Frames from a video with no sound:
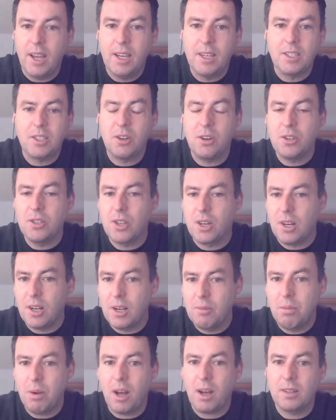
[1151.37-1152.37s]
He
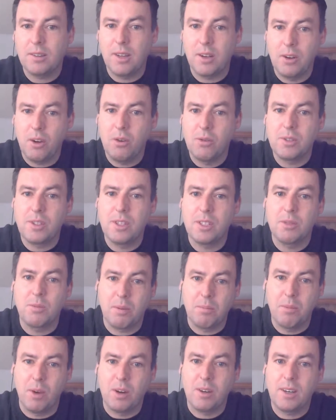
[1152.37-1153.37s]
surgically blocked the noses
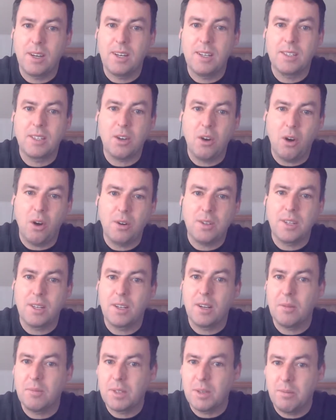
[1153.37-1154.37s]
with monkeys,
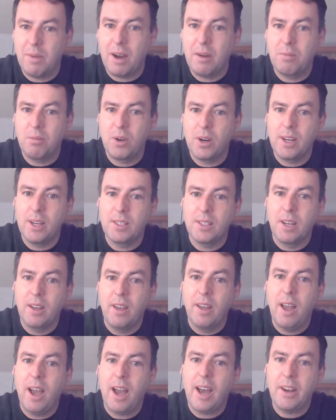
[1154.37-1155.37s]
causing them to mouth breathe,
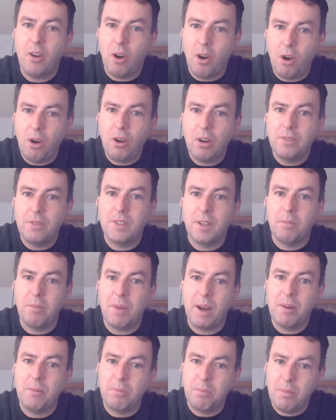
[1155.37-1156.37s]
and all of the
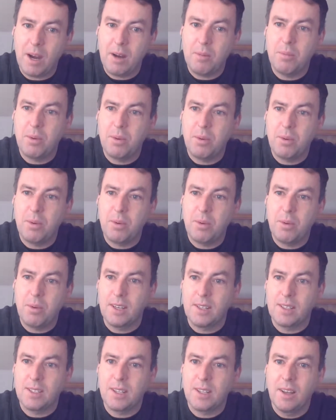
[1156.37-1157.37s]
mouth breathing
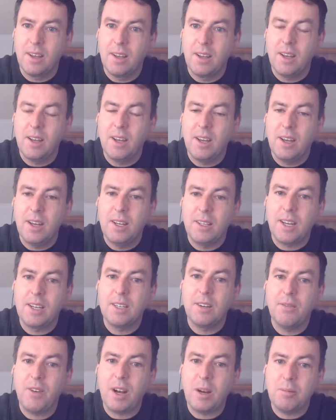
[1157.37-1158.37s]
monkeys, they
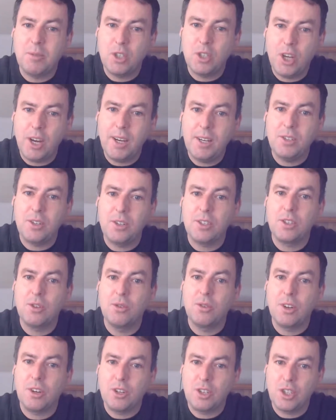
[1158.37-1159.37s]
developed changes
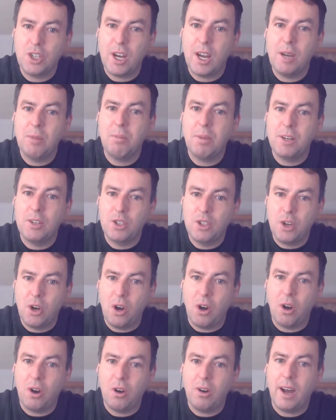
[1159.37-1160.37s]
to their shape and
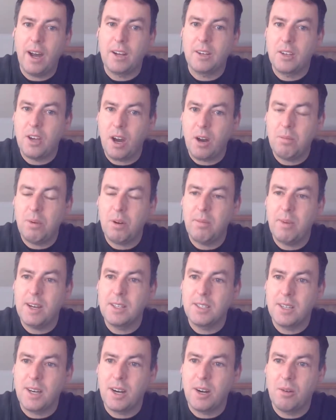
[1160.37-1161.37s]
jaw and
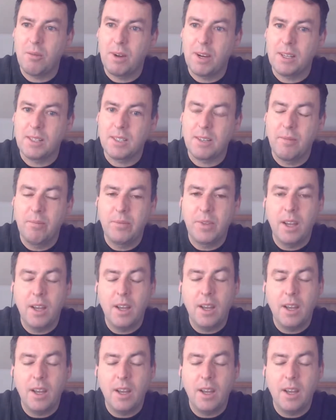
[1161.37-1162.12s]
compromised airways.